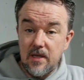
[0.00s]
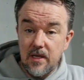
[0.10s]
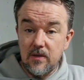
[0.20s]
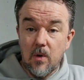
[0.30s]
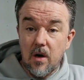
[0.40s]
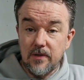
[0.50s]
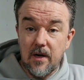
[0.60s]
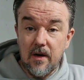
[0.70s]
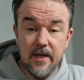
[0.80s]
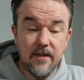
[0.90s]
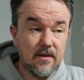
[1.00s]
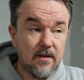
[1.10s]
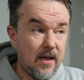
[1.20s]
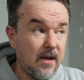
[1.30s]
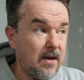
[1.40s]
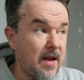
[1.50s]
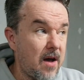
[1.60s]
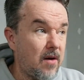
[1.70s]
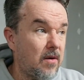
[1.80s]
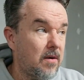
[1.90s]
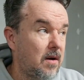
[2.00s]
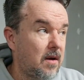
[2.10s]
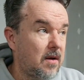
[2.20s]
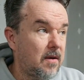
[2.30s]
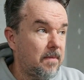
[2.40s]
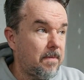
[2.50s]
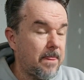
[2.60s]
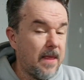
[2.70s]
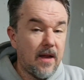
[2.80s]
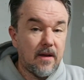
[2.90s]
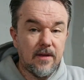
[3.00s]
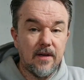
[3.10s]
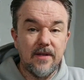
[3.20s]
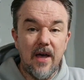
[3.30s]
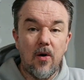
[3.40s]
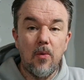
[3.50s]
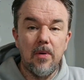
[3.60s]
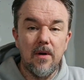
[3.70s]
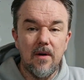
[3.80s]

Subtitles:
These walls are insulated now, and it does help,